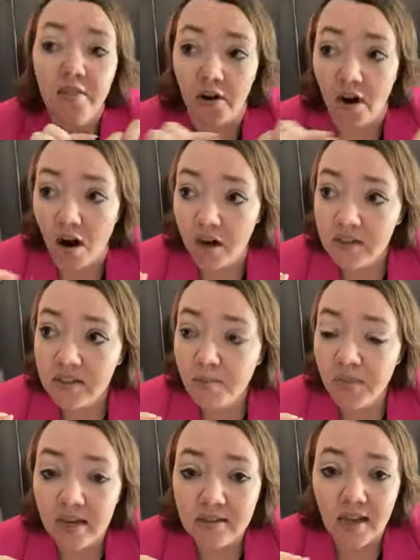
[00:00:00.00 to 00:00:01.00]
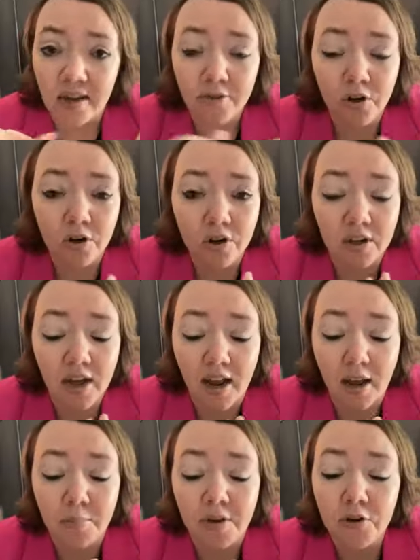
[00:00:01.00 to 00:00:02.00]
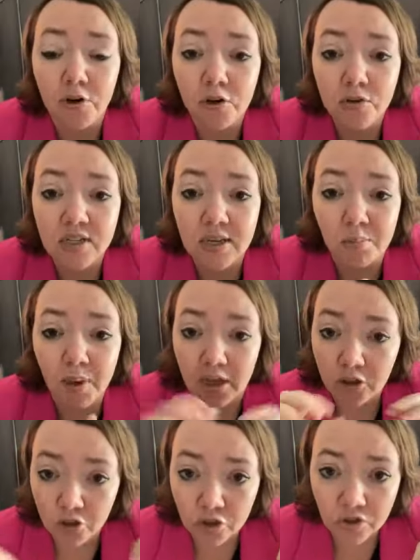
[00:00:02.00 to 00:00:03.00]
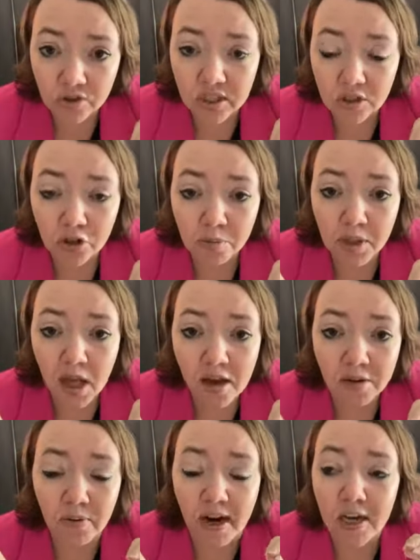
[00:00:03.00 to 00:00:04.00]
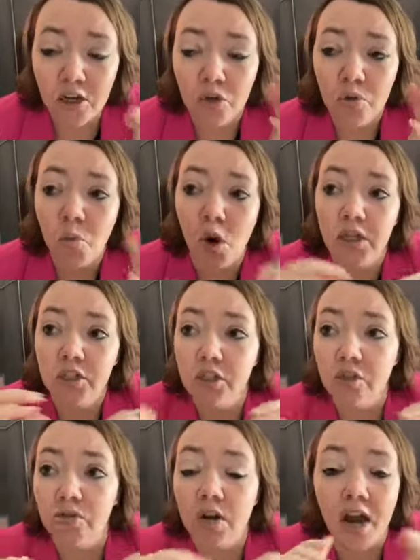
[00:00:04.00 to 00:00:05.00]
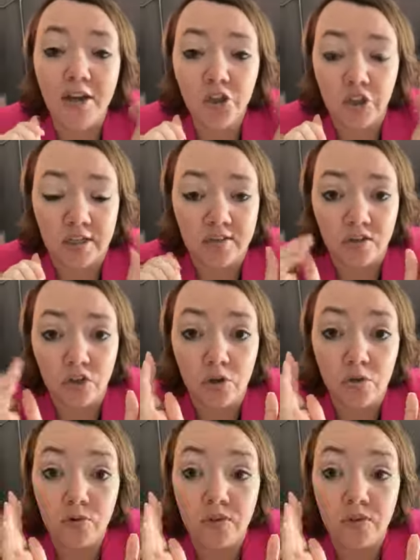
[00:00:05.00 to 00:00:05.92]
There are some things I've heard, if you're using pictures in your blog, right, you want to not just